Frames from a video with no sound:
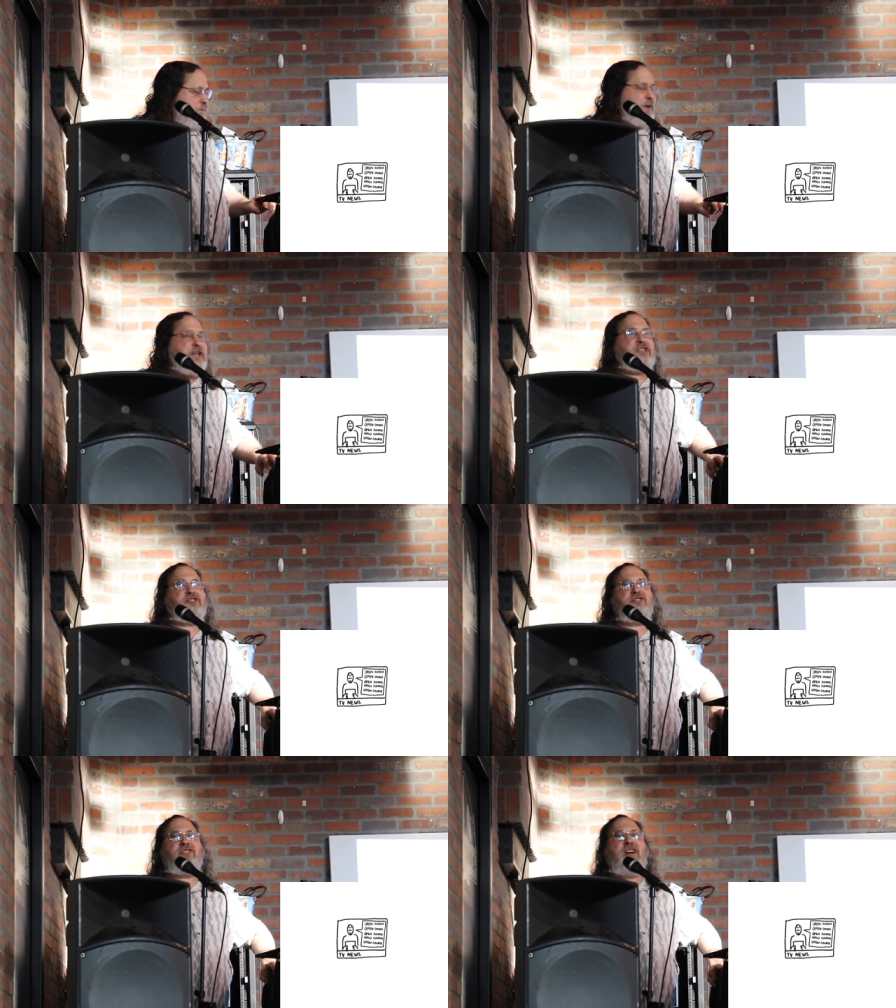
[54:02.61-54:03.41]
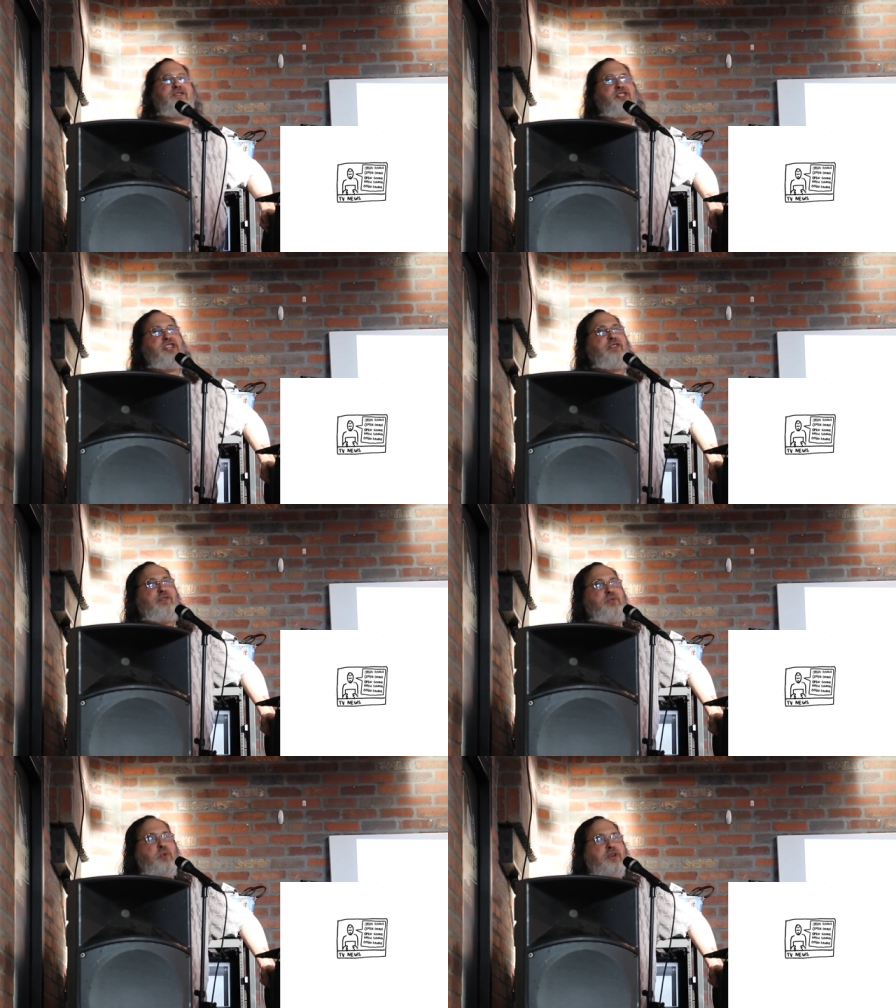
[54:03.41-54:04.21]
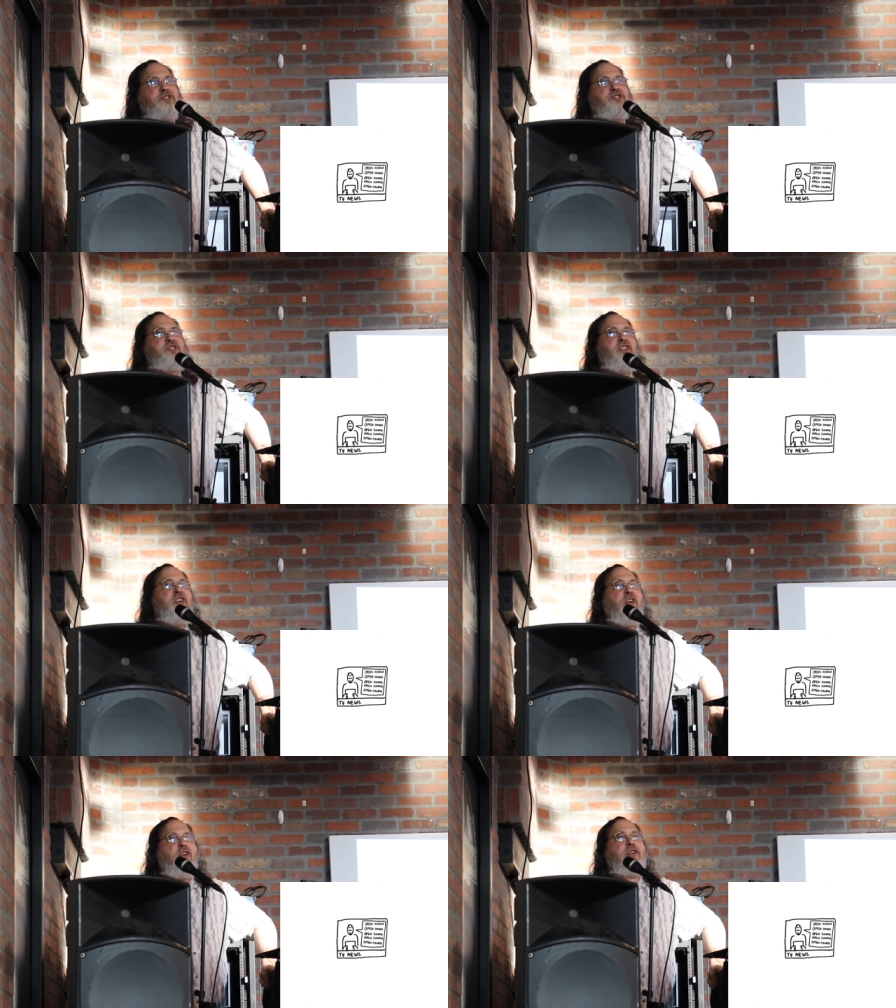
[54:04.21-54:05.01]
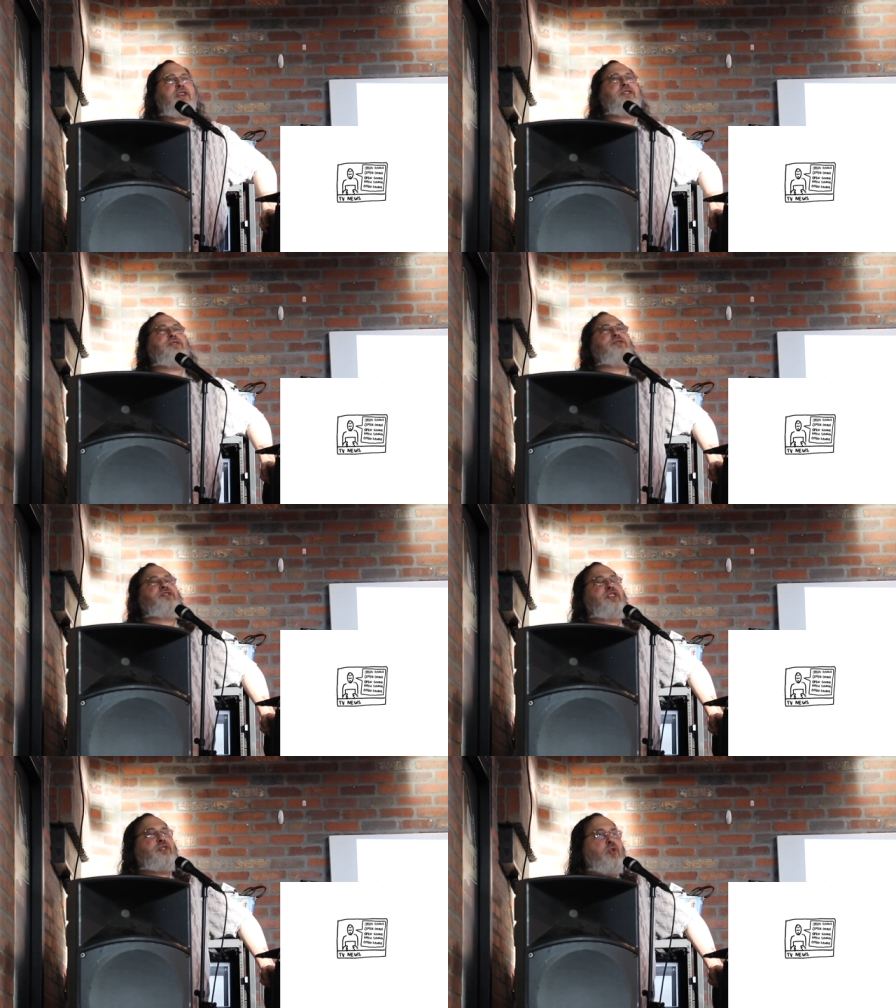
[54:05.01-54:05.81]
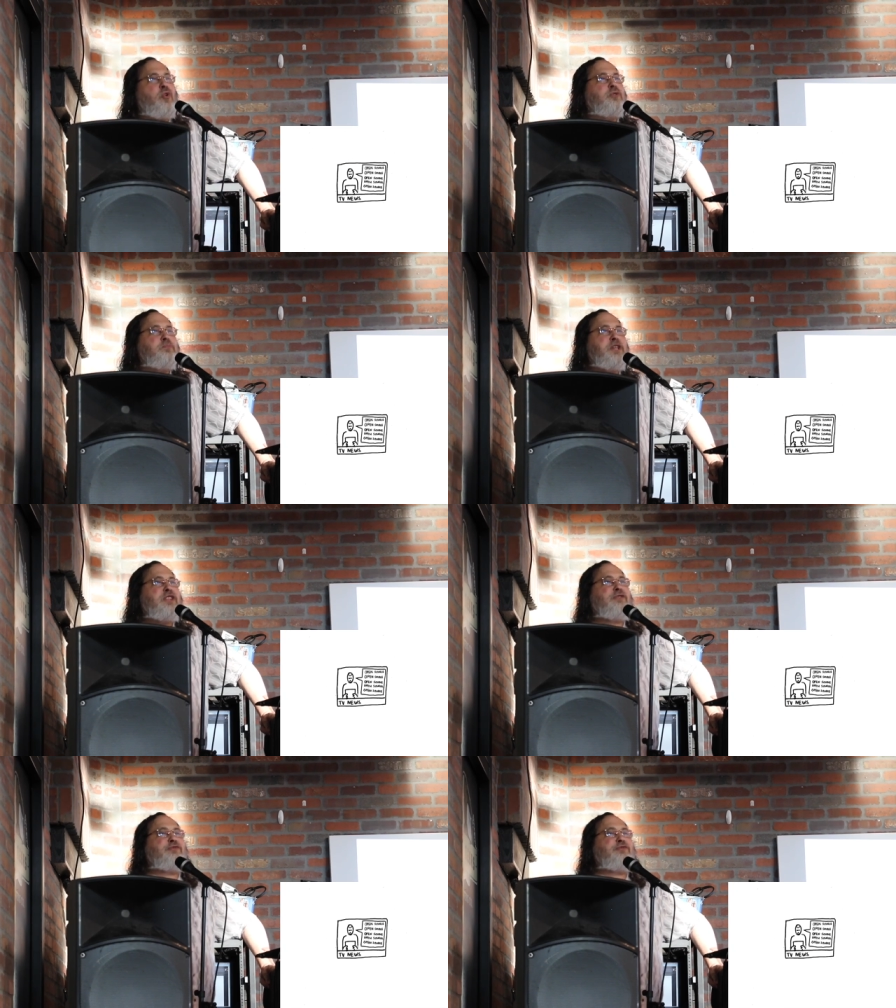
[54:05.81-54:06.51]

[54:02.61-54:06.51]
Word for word: But it's I've seen even worse articles that call me the